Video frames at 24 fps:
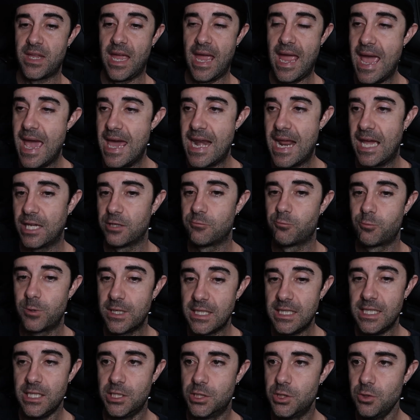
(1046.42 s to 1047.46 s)
And I
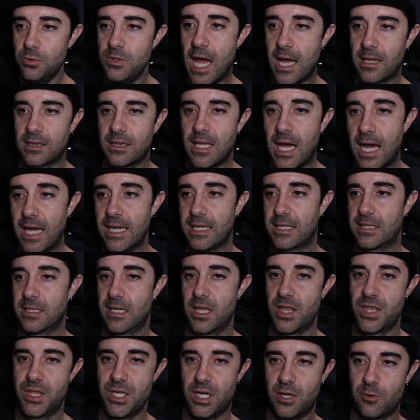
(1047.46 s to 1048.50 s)
really do not
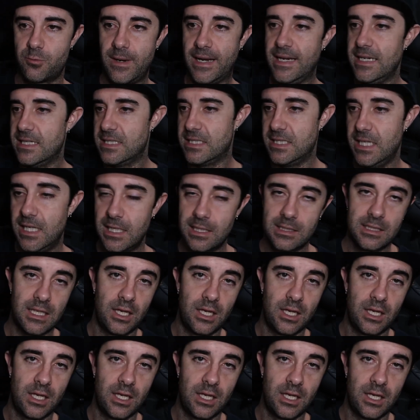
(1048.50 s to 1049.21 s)
like the racing,